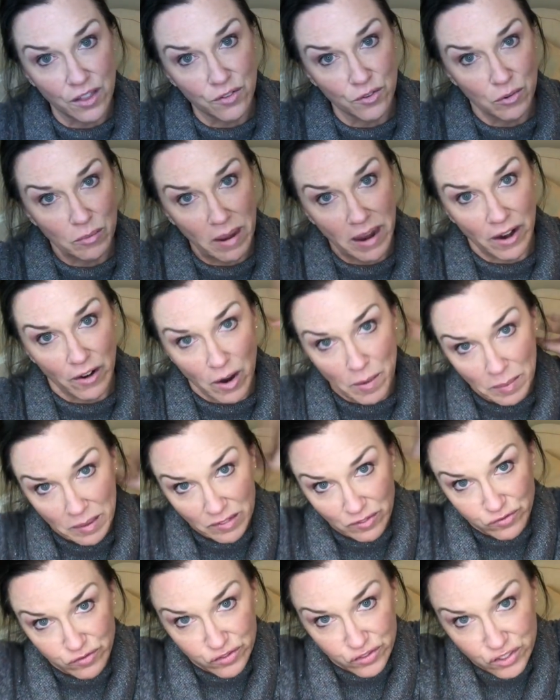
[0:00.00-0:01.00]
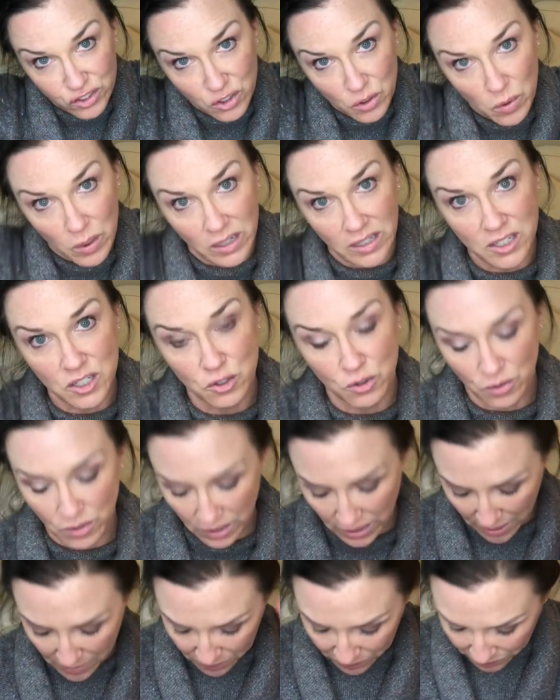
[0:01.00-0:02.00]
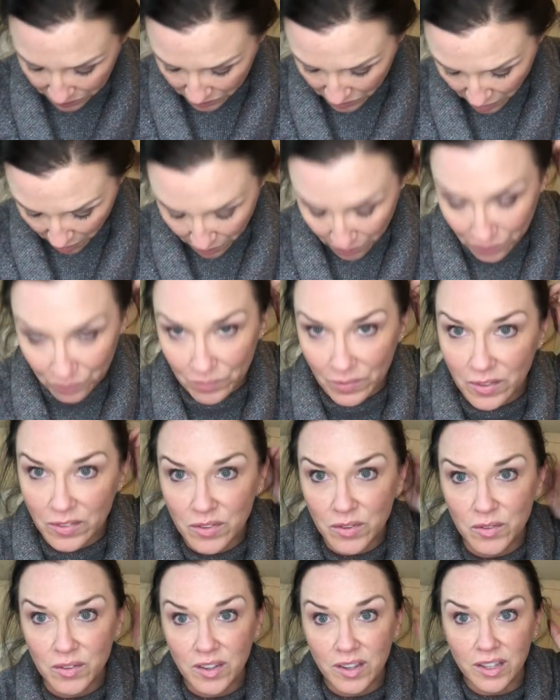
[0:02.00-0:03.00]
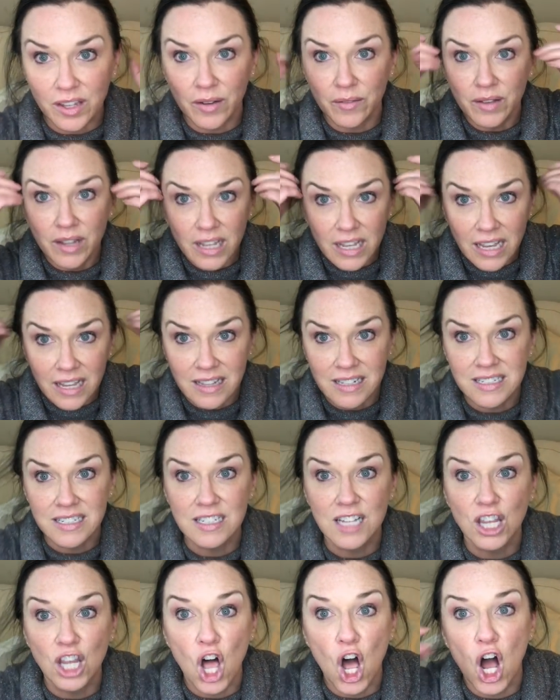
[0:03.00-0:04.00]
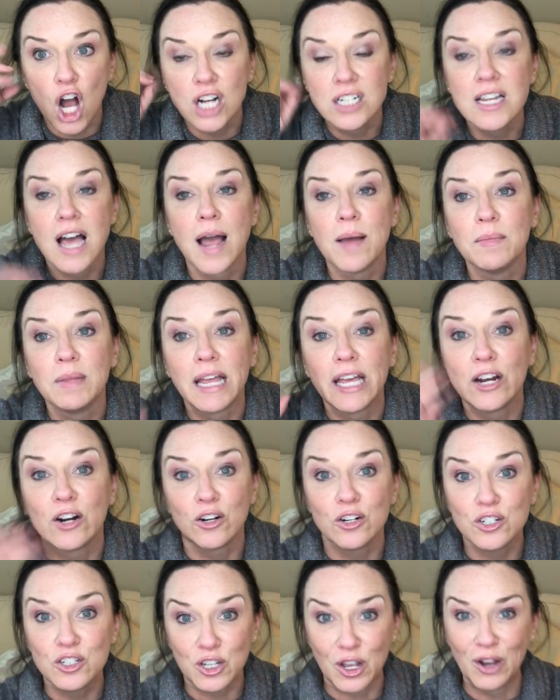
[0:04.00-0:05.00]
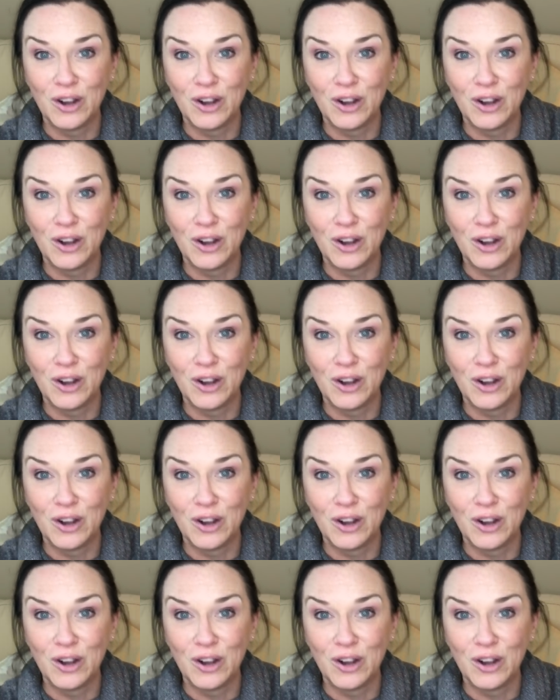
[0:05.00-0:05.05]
threw my hair up and I quickly screwed it in. So that's, yeah, this is a long time later. So